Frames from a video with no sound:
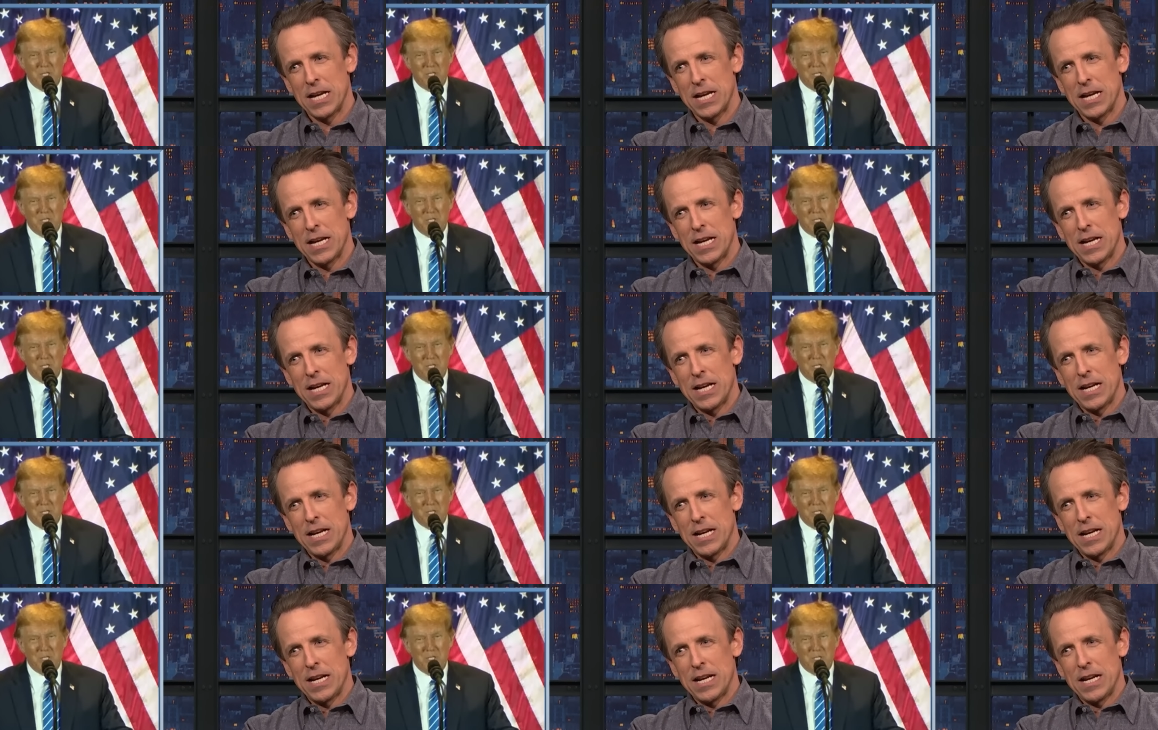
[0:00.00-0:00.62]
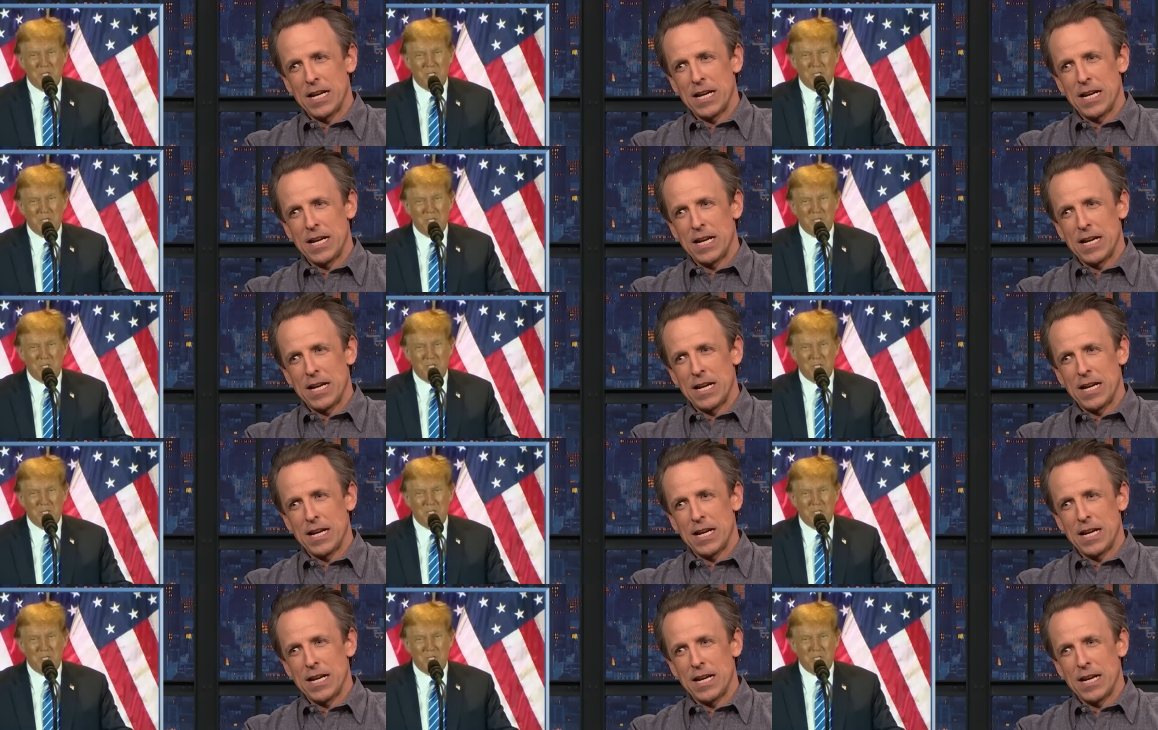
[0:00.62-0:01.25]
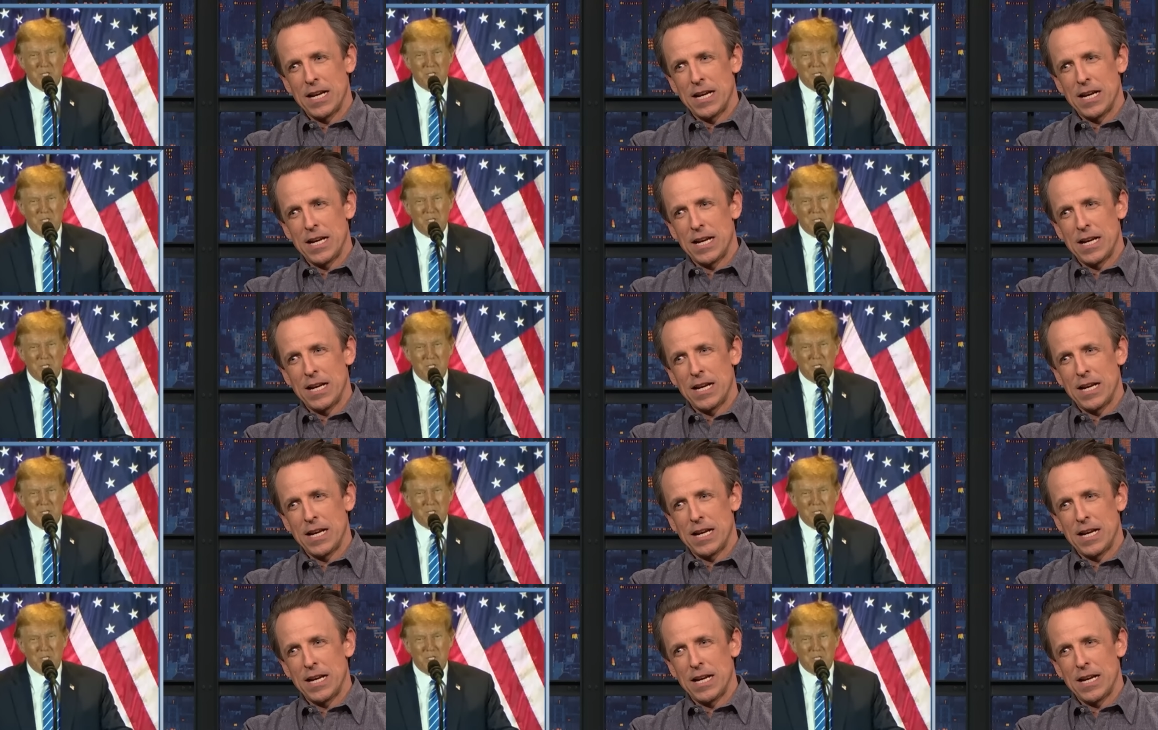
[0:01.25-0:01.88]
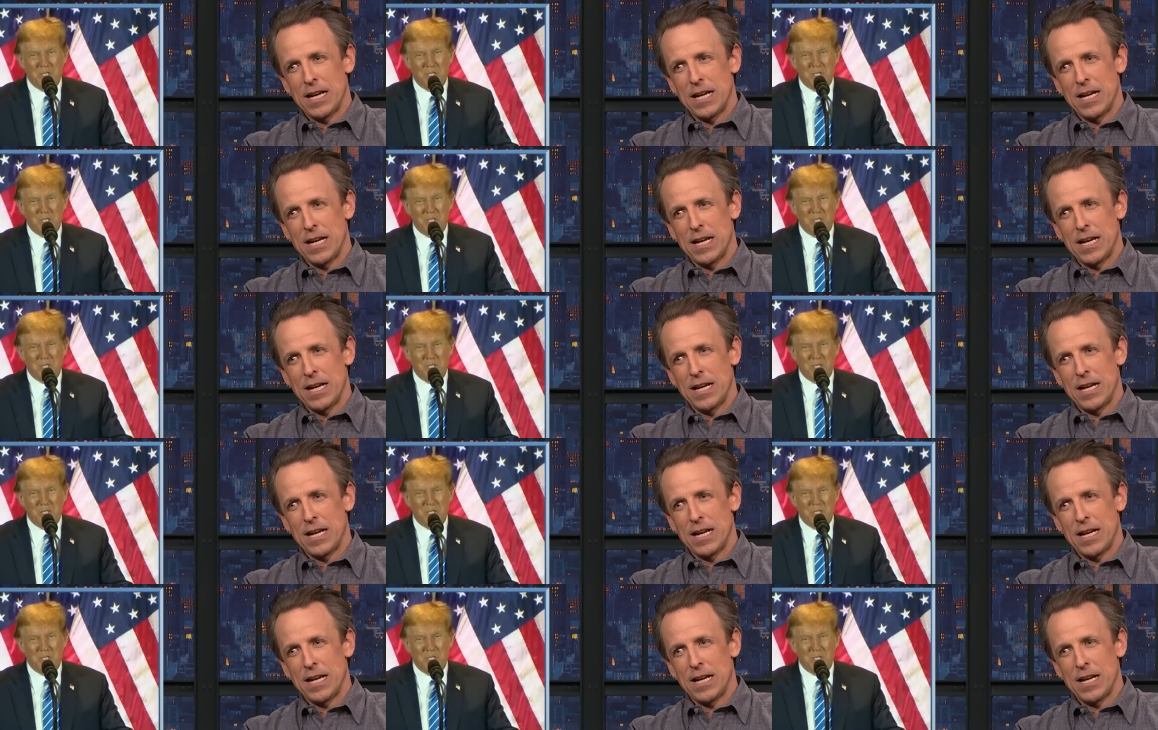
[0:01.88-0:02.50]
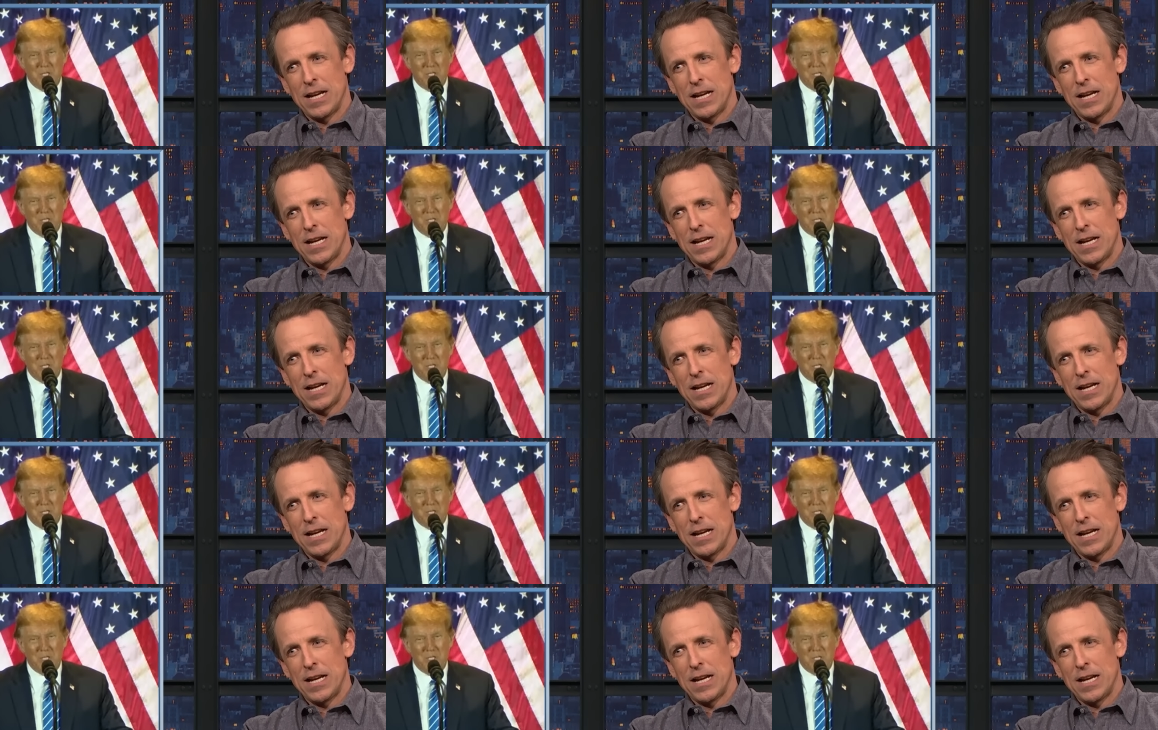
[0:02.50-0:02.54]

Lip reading: No one is speaking in this clip.